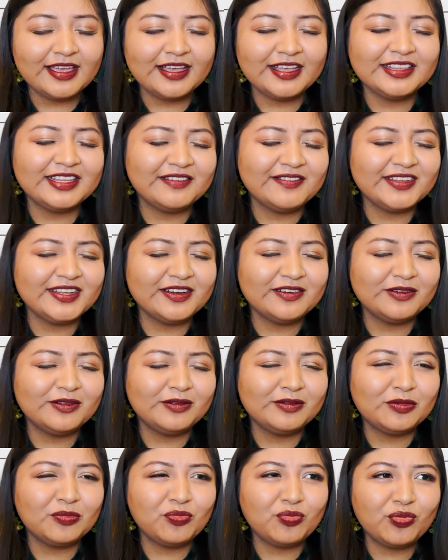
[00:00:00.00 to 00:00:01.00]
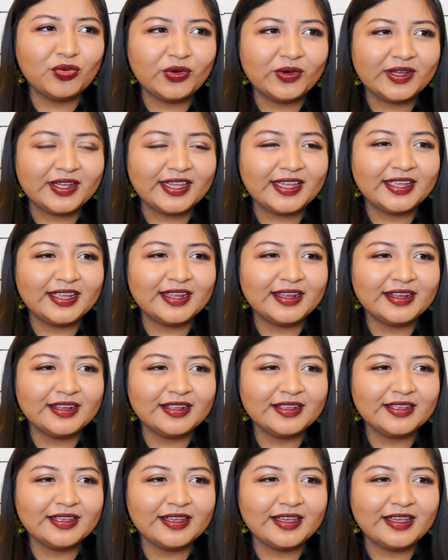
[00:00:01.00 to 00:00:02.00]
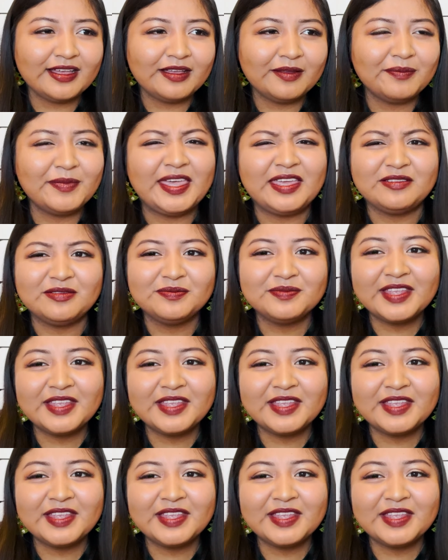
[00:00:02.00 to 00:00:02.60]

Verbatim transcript: 11-year-old boy, uh, male.